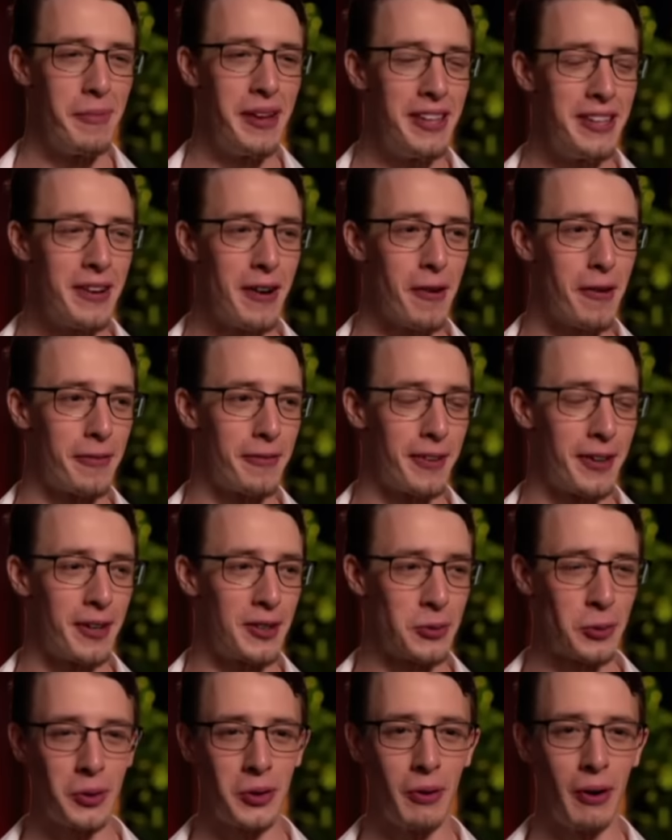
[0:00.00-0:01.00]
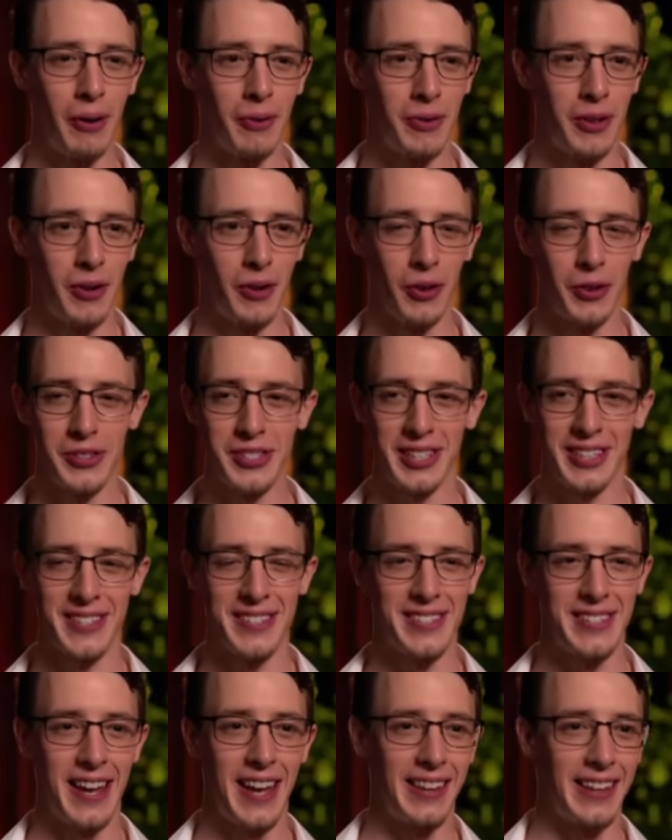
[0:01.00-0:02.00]
many of 21-year-olds uh, can
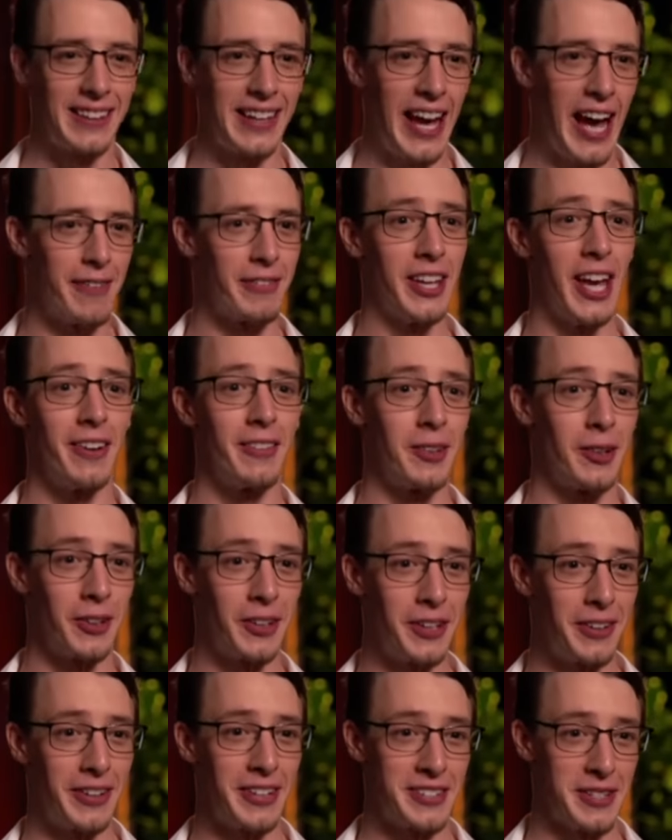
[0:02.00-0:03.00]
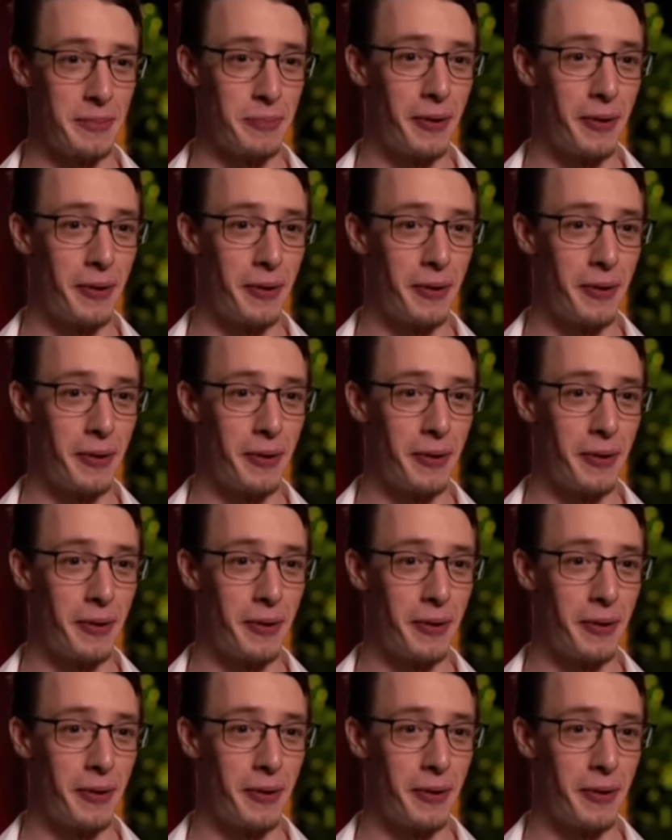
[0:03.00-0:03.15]
say that they have Kevin O'Leary as a